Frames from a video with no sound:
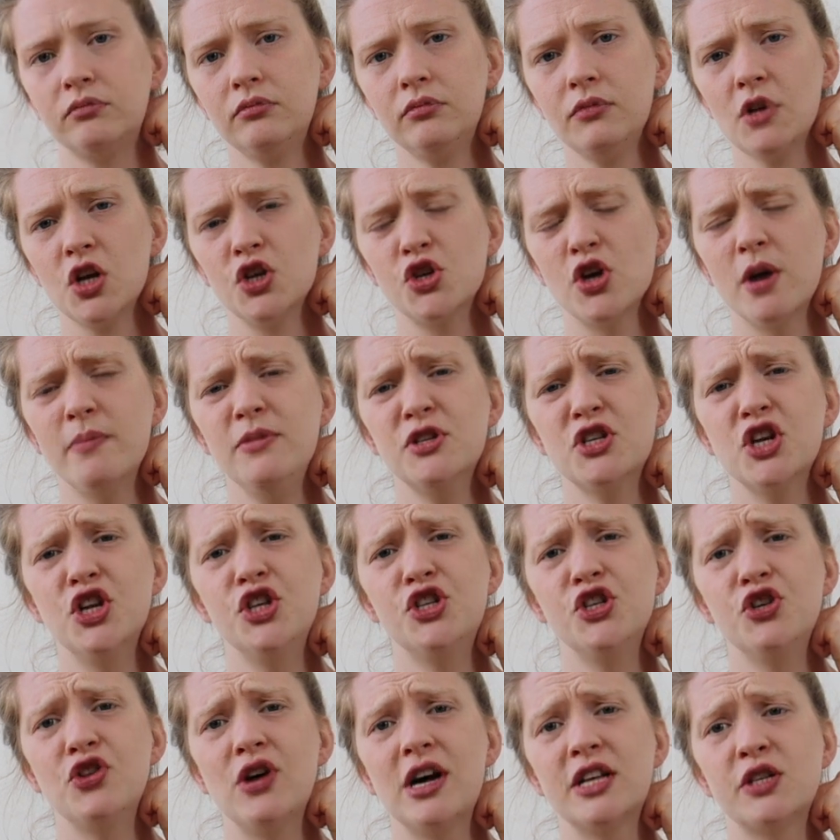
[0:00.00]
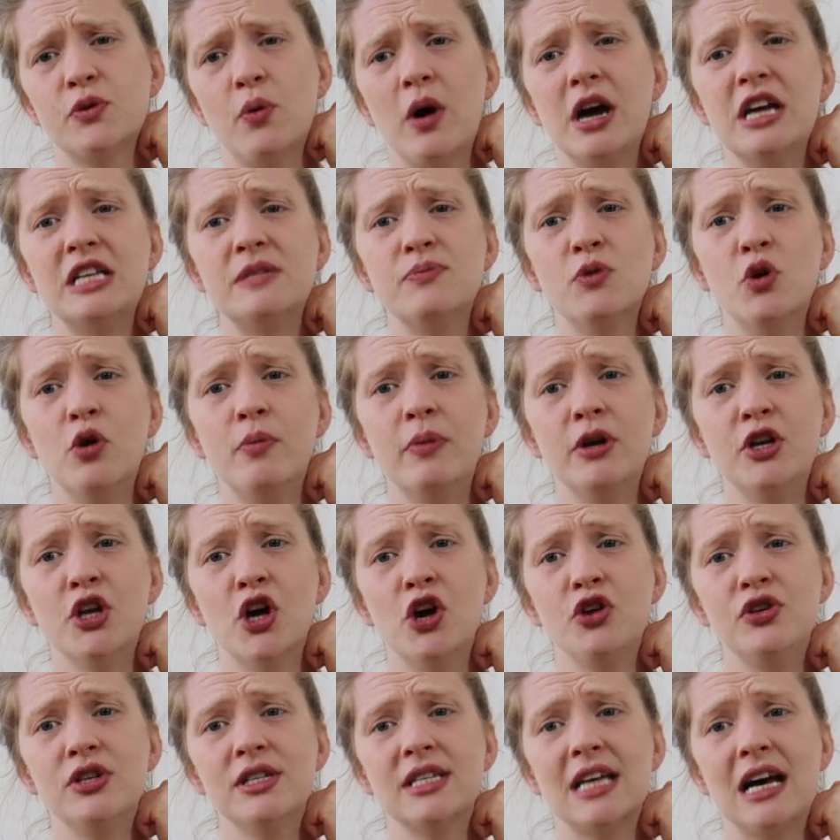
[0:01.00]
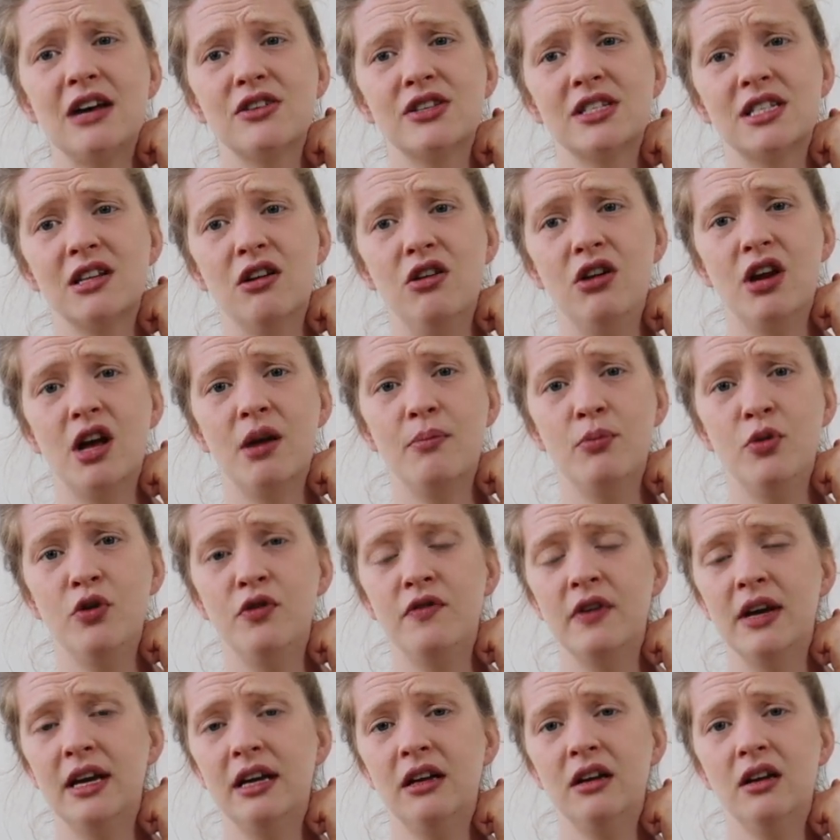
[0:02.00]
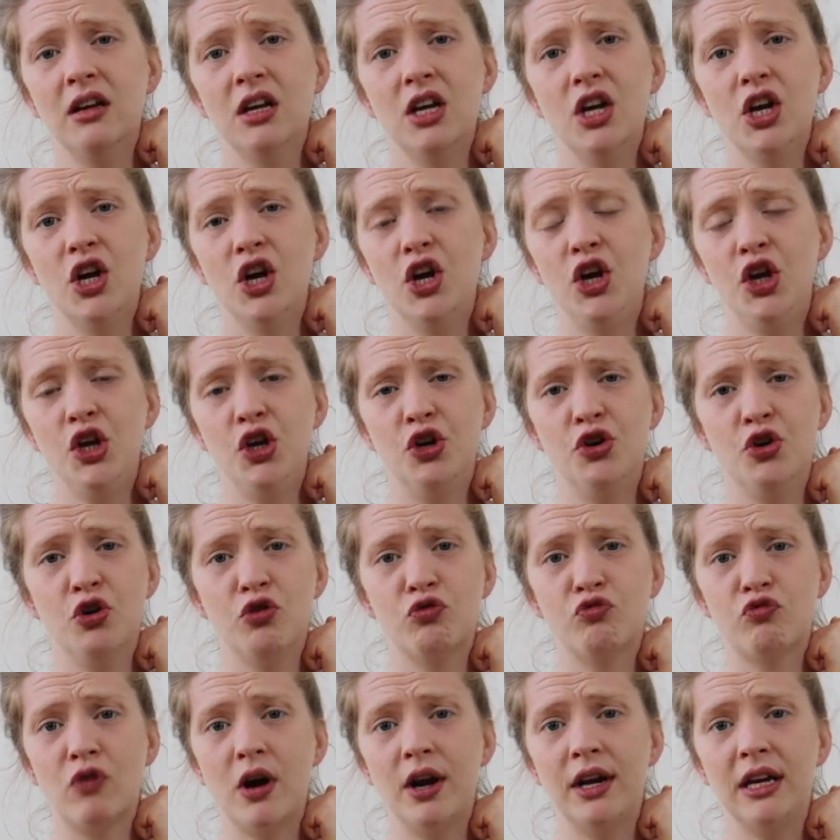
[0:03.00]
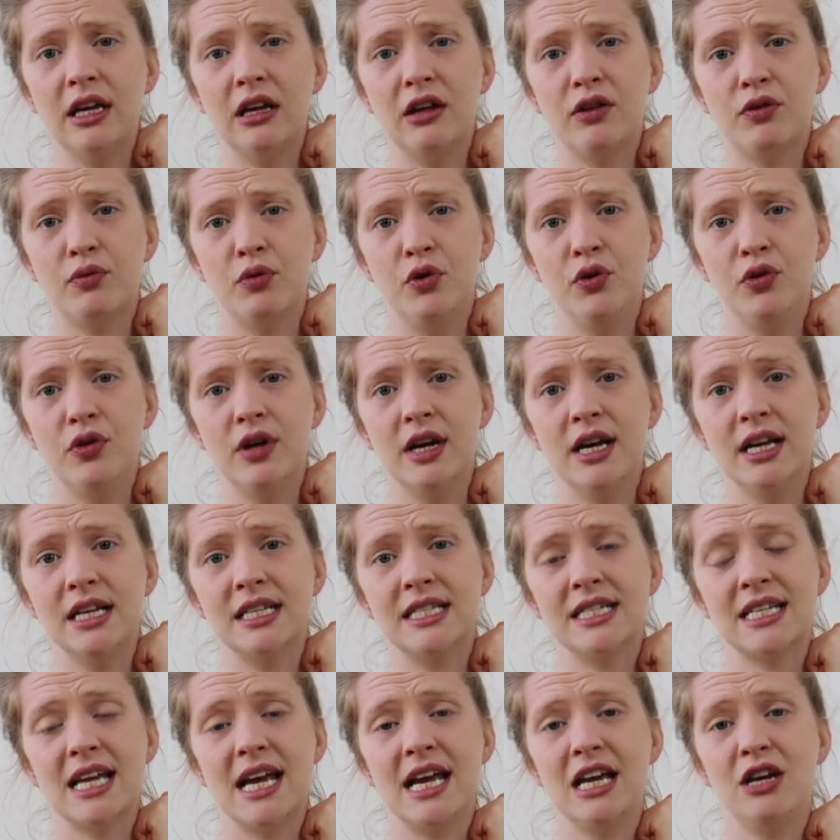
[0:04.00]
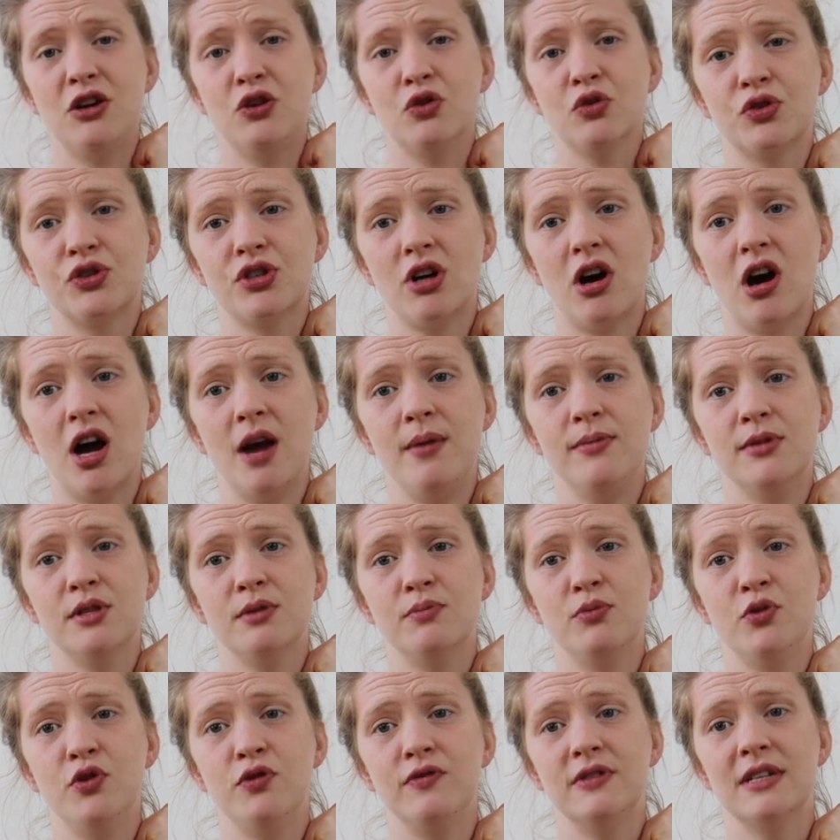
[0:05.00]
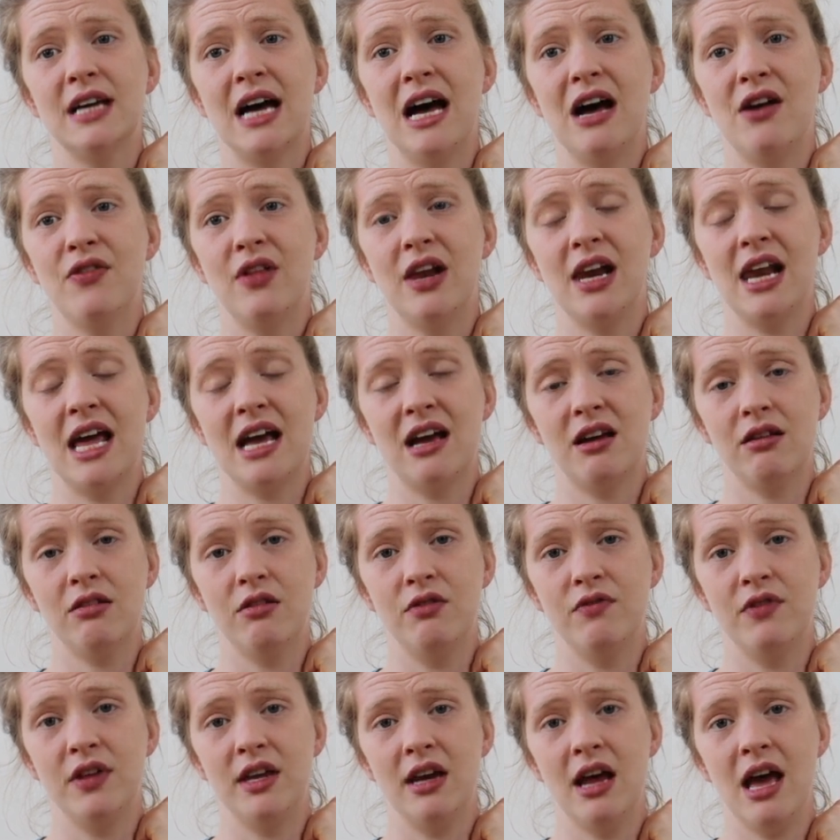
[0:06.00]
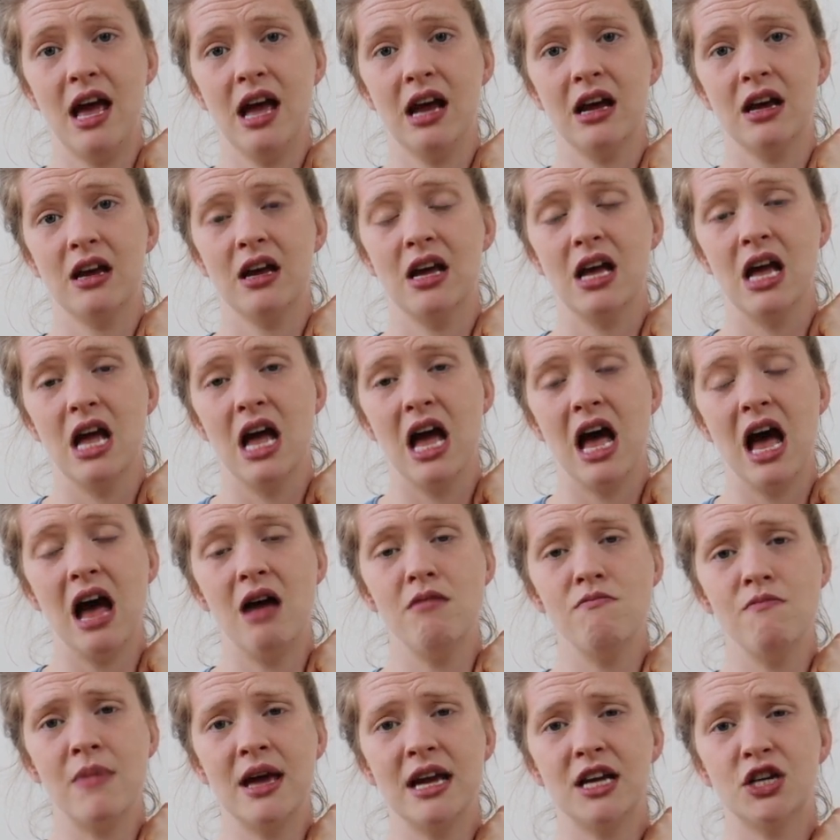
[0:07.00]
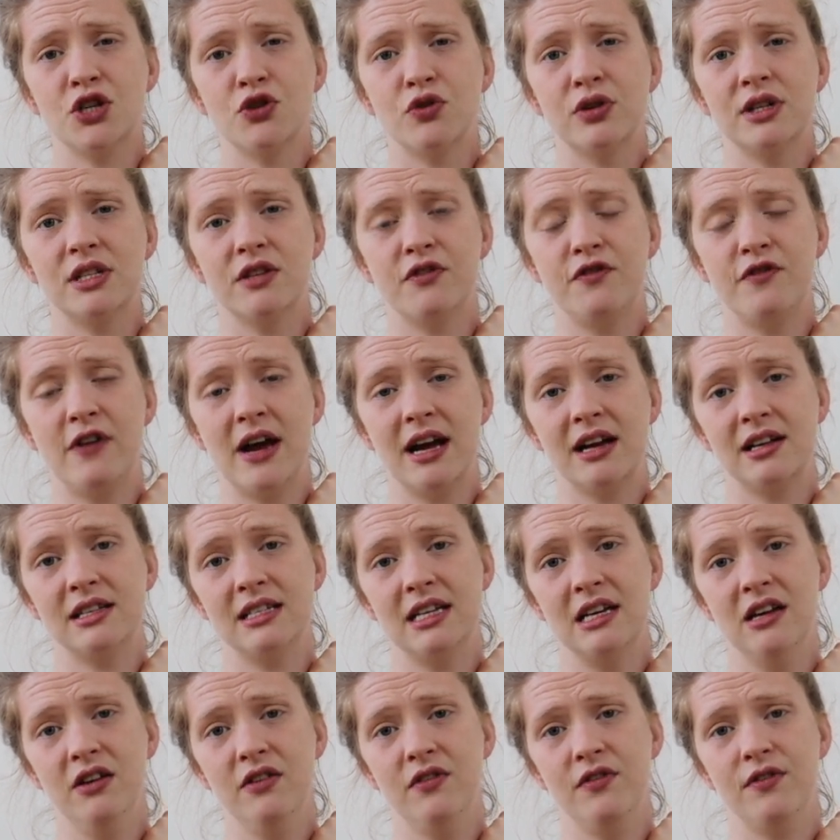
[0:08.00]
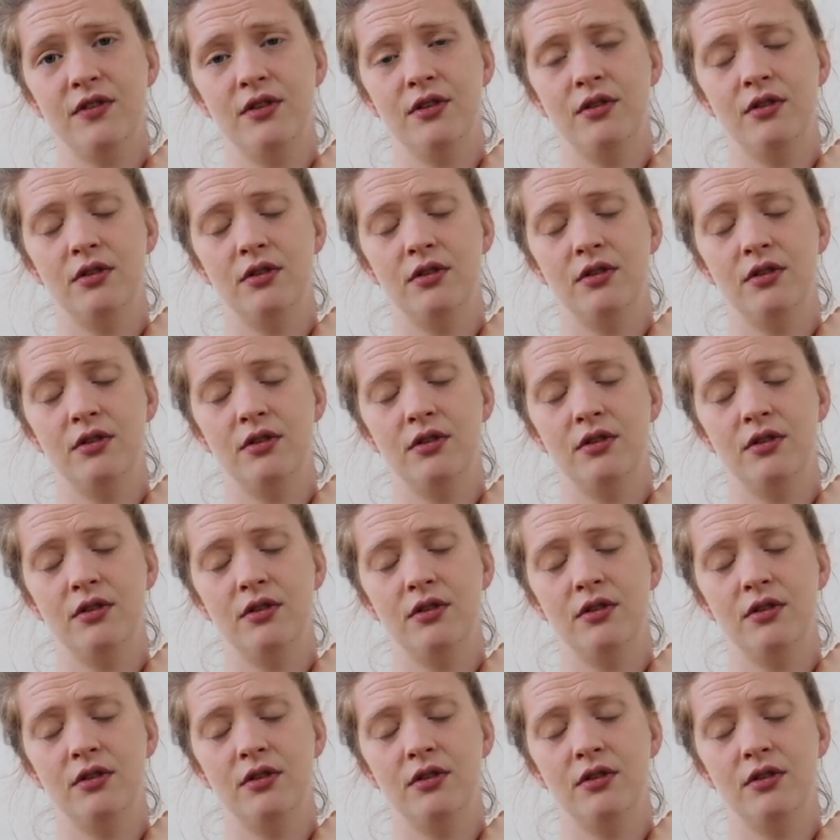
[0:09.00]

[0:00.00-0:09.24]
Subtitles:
So I'm just going to do that twice more. But notice how slowly I'm moving. You're not running through this. Take time to move down the length of the neck and make sure it's effective.